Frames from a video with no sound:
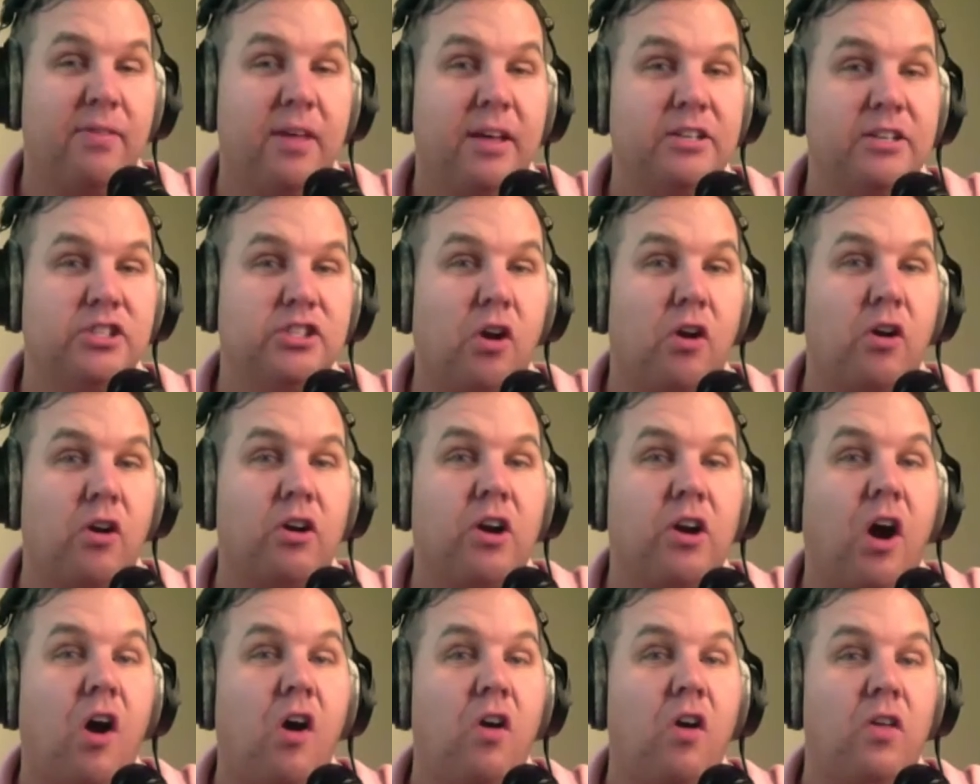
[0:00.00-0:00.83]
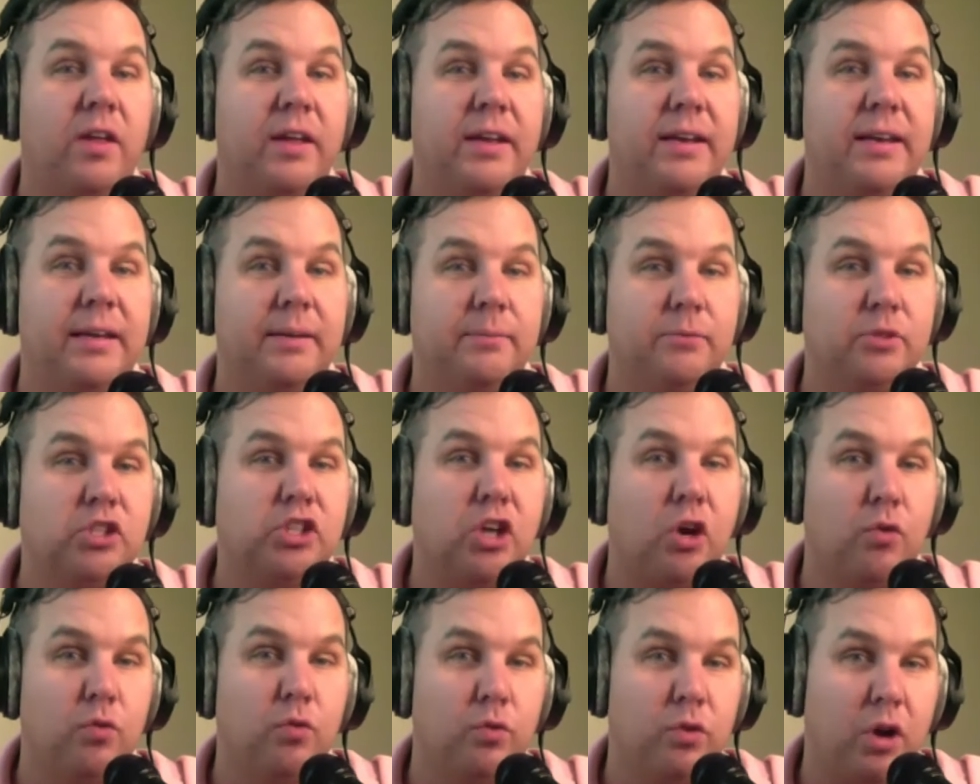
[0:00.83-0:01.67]
they start calling him
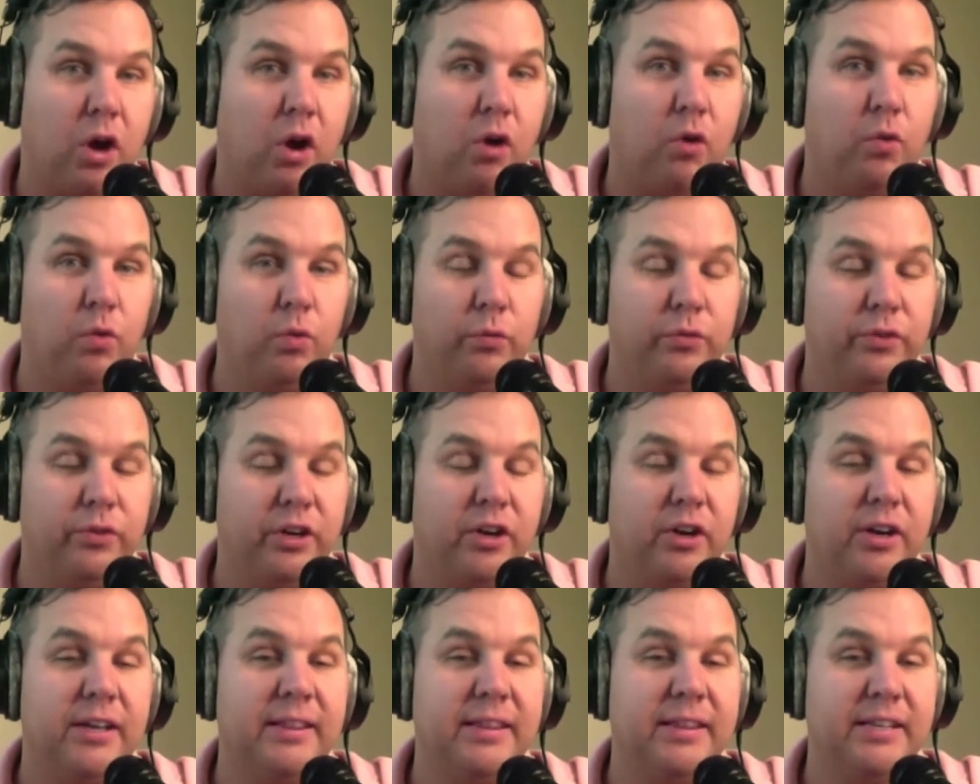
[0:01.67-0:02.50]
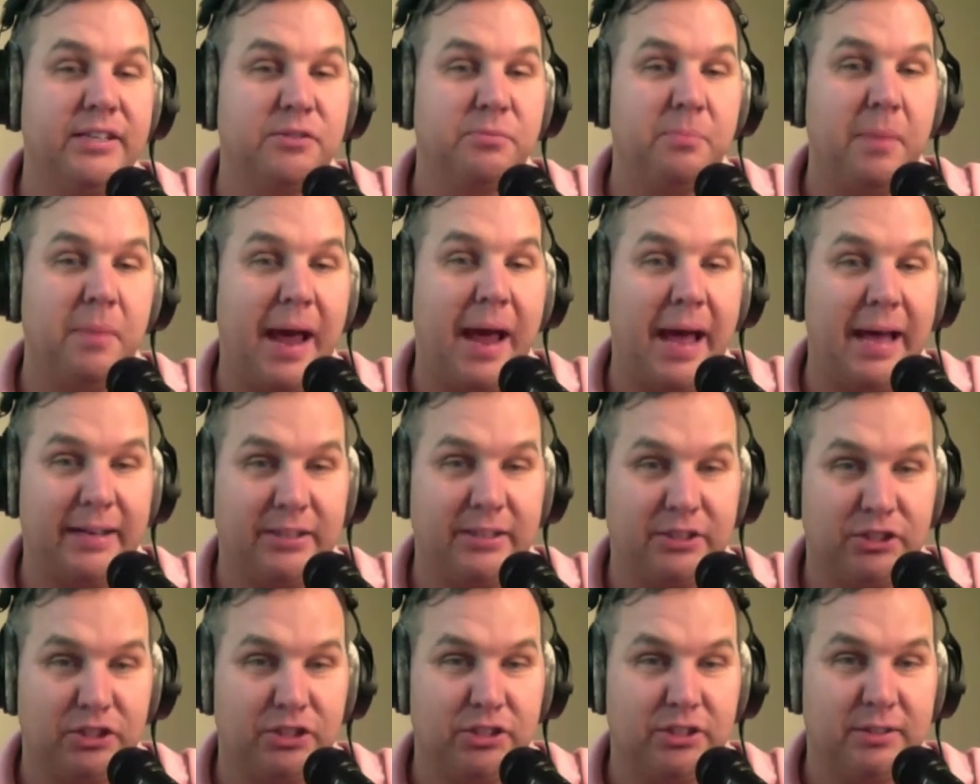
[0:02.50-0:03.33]
Stone Cold during this
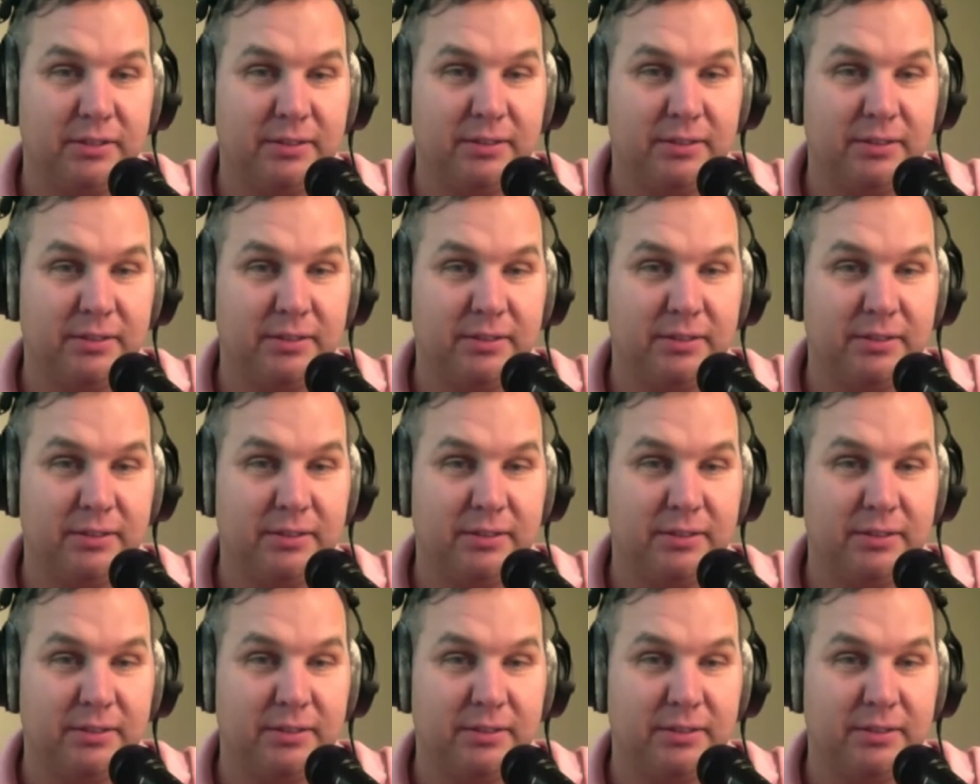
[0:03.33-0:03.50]
match.